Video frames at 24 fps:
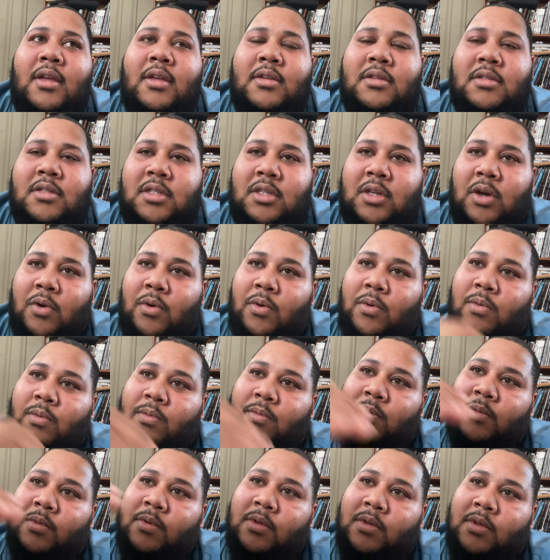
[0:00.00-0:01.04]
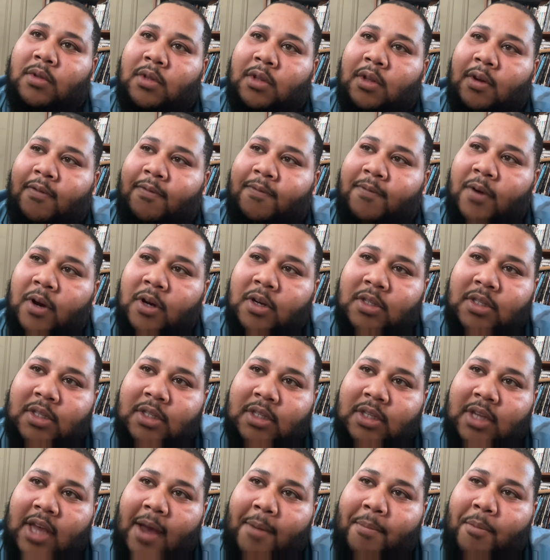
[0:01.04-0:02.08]
So the first
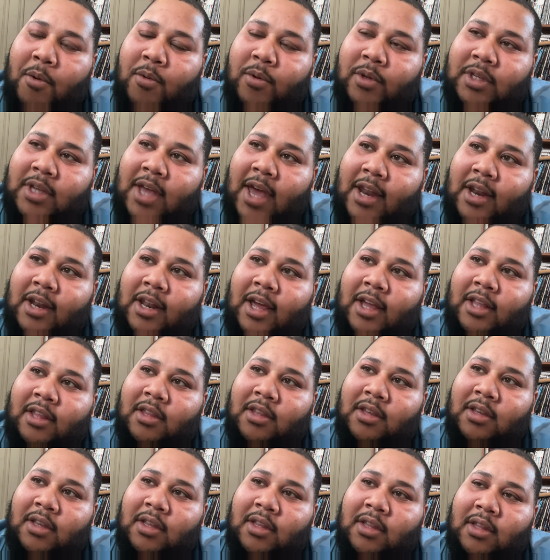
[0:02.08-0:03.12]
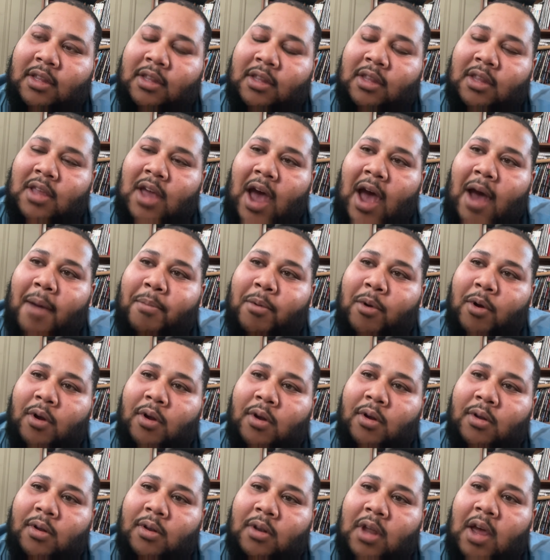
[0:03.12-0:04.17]
example was kind of like the
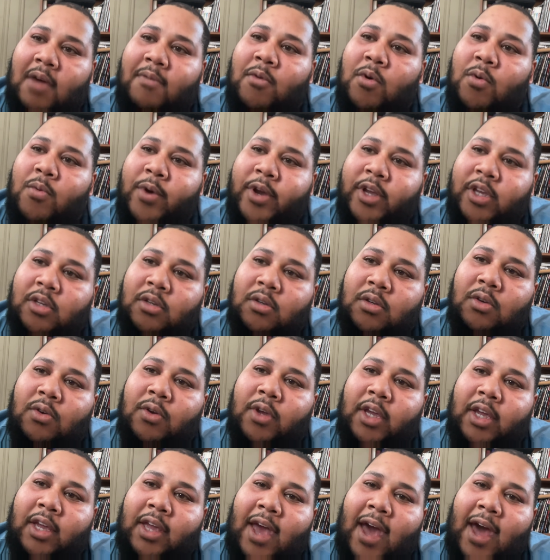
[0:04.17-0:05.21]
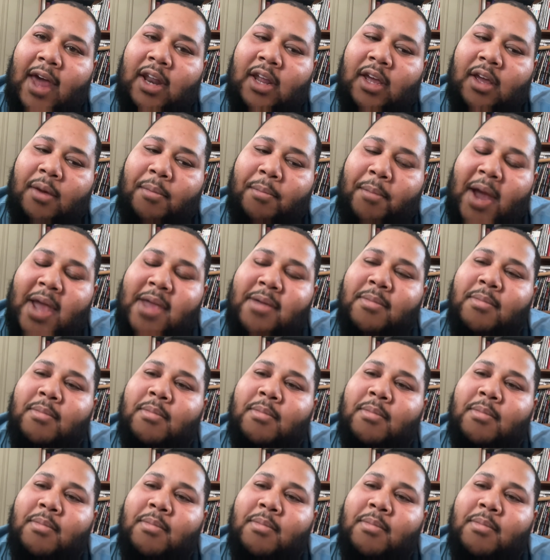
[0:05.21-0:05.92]
topper level where you can kind of might